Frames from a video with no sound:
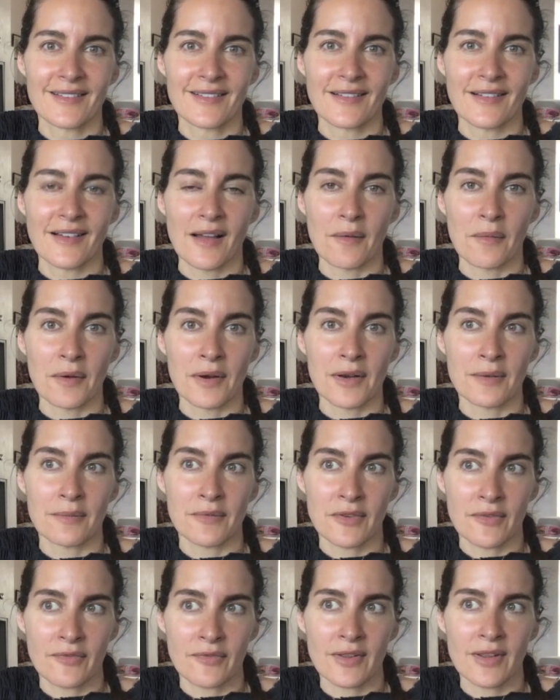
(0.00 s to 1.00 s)
I want him
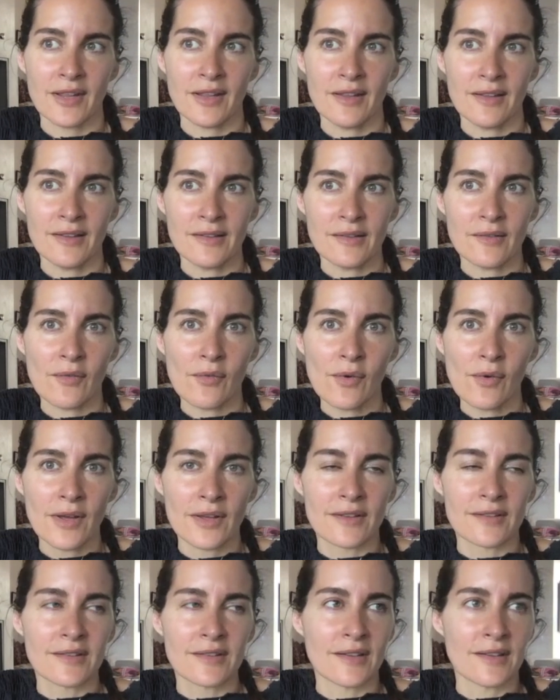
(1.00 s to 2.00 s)
to feel like he has a
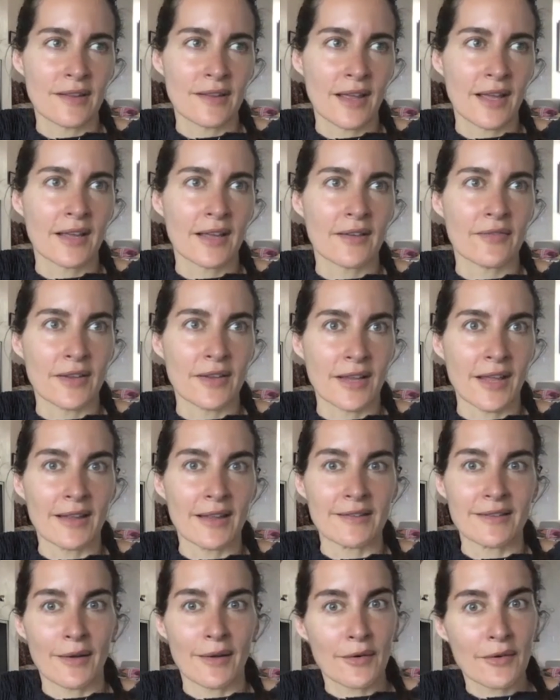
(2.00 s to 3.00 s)
voice. And like if it
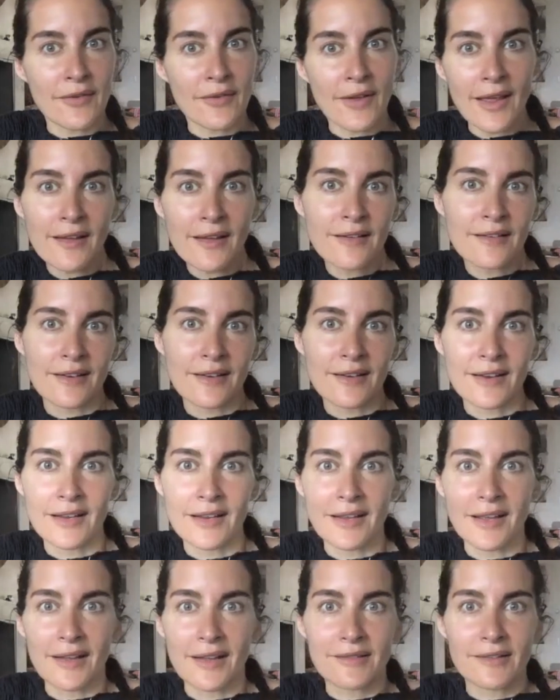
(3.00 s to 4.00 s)
gets out of hand and he
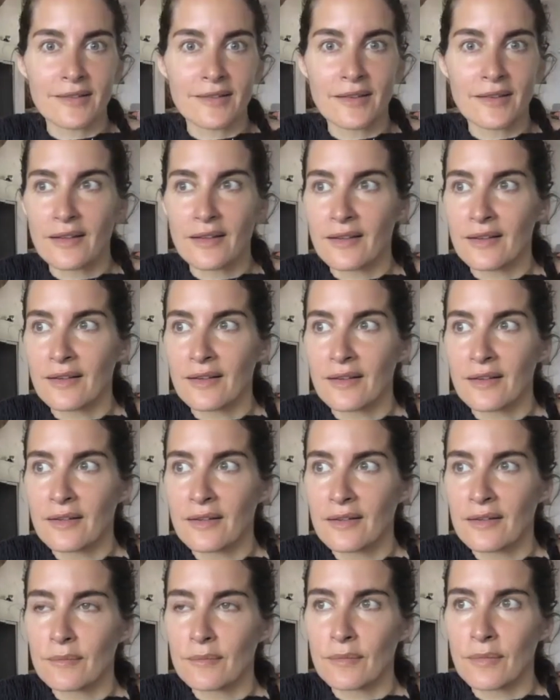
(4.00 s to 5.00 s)
gets
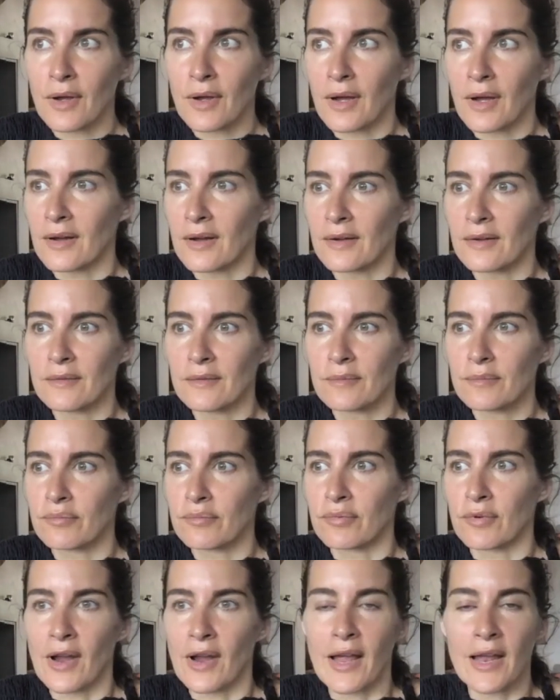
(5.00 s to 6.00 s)

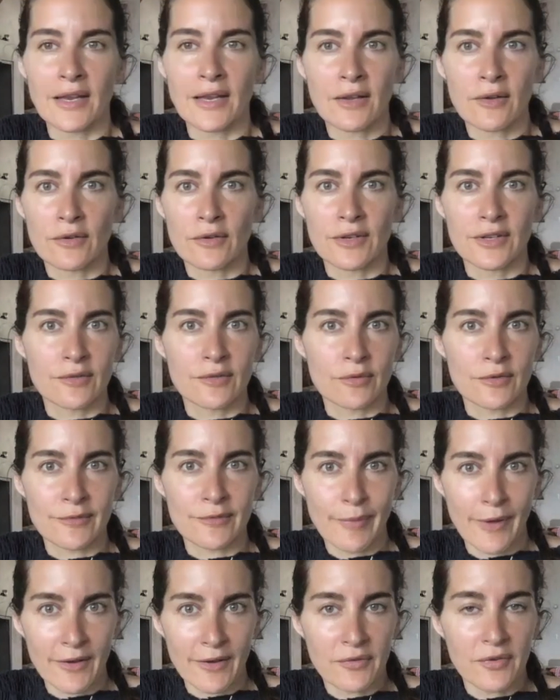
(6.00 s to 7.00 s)
bratty or
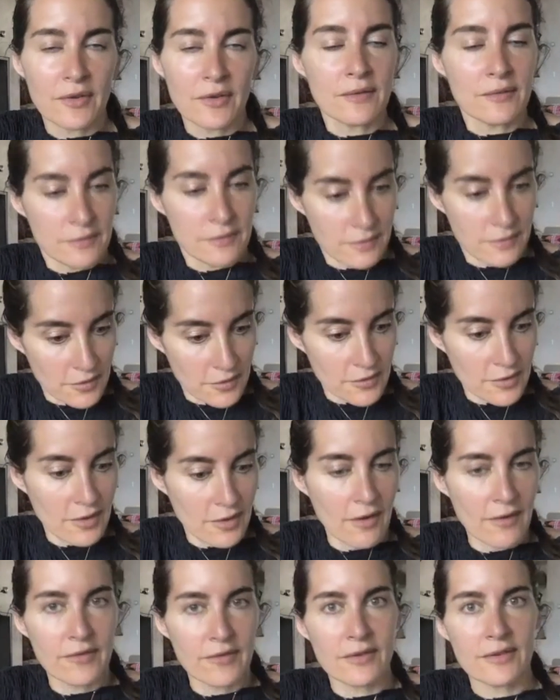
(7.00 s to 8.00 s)
disrespectful, there's a
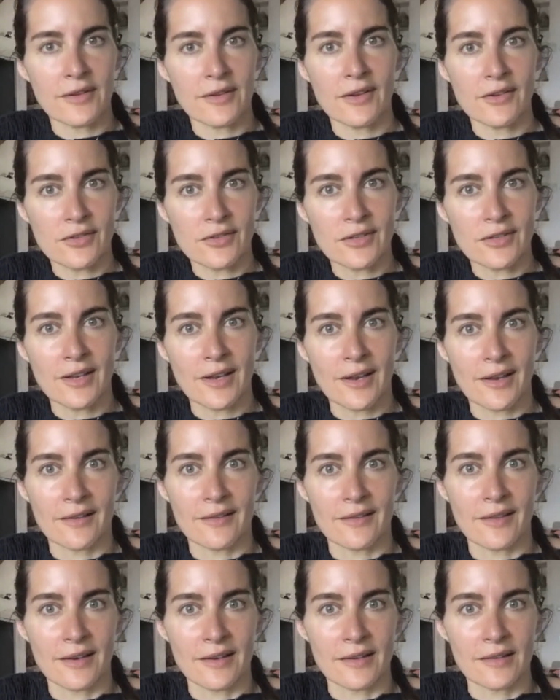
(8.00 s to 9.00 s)
conversation
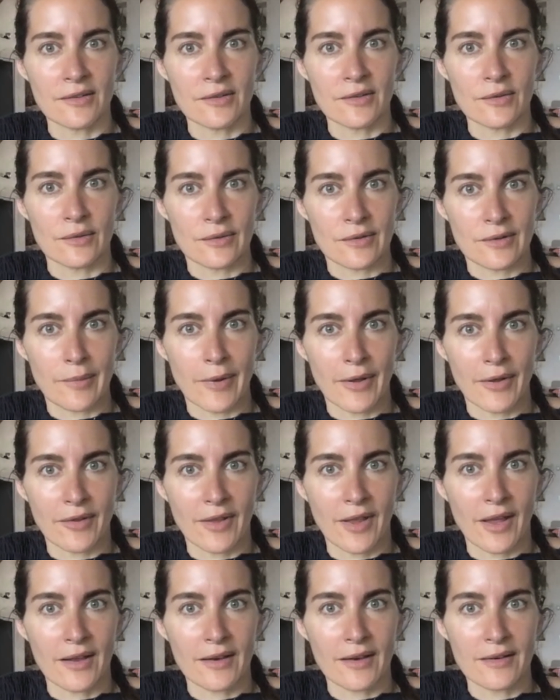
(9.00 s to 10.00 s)
that ensues about that.